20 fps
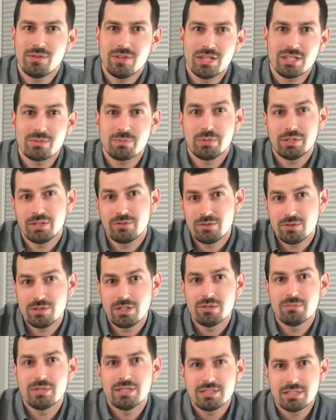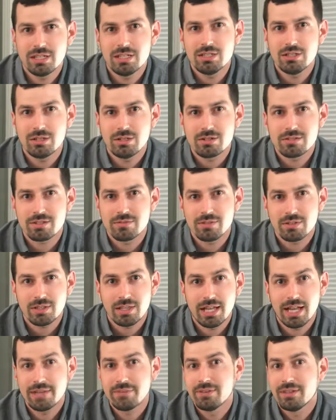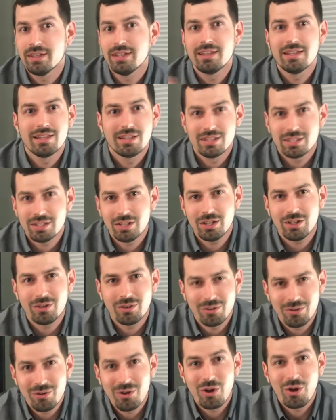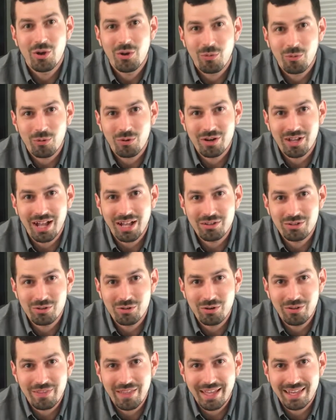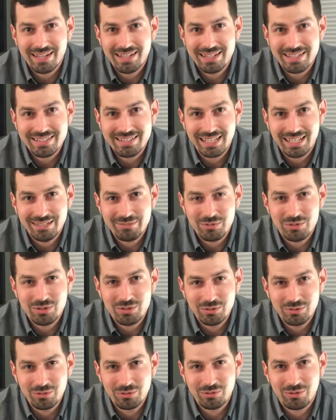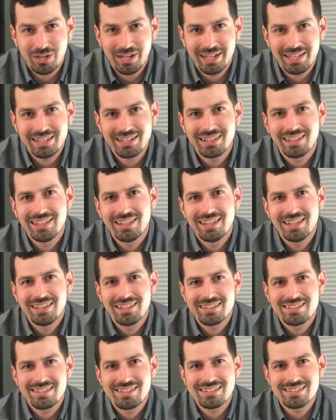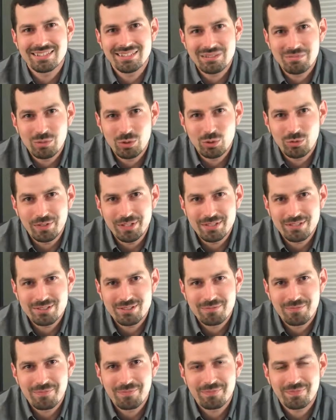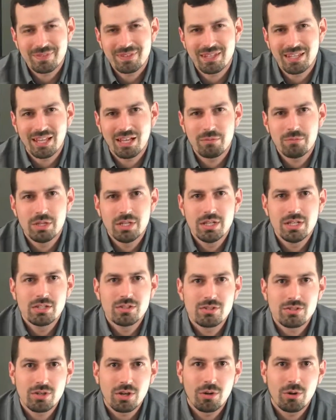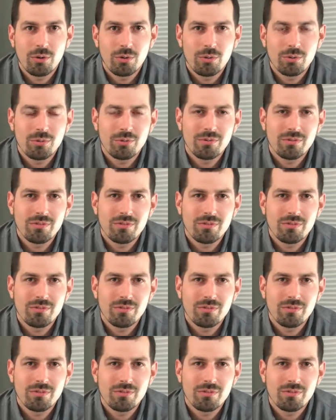this, but if you give me 10 years of your life, we're not doing that anytime soon, right? This isn't the movies. So